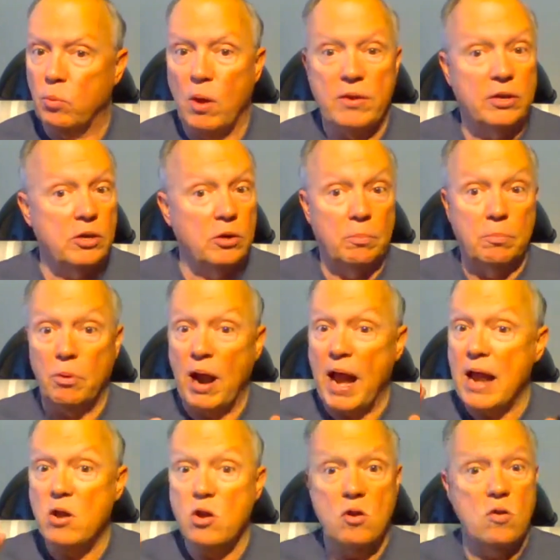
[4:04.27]
Whether you're
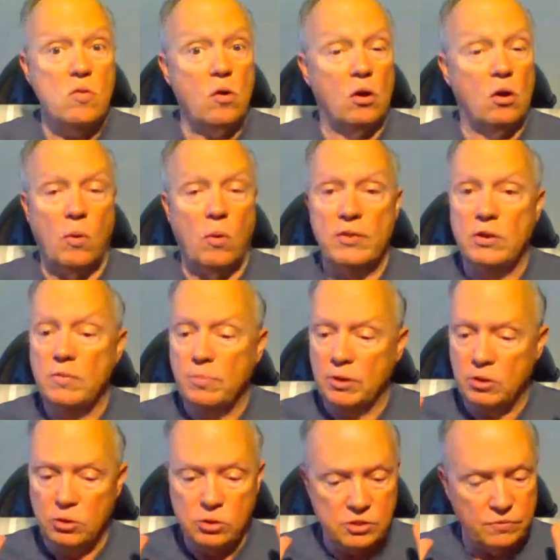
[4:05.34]
brand new or whether you've
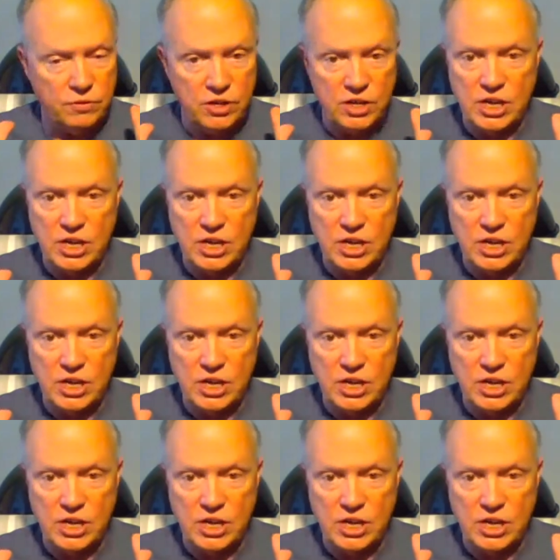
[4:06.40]
been cruising for